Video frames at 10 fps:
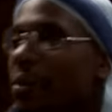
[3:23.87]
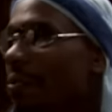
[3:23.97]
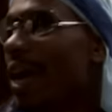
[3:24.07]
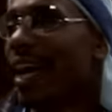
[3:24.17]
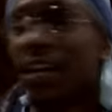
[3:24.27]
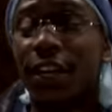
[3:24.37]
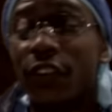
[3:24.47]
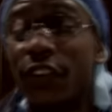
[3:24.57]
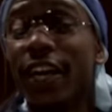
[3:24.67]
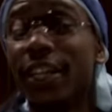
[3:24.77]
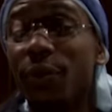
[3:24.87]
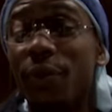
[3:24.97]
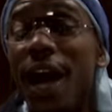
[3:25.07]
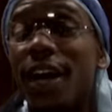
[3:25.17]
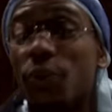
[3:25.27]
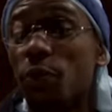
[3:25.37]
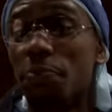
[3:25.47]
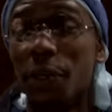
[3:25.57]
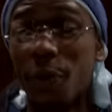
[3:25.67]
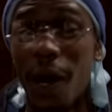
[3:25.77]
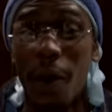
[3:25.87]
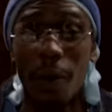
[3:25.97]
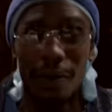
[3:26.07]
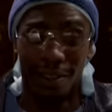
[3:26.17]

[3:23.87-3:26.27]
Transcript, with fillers: you're right. Selling rocks would be wrong.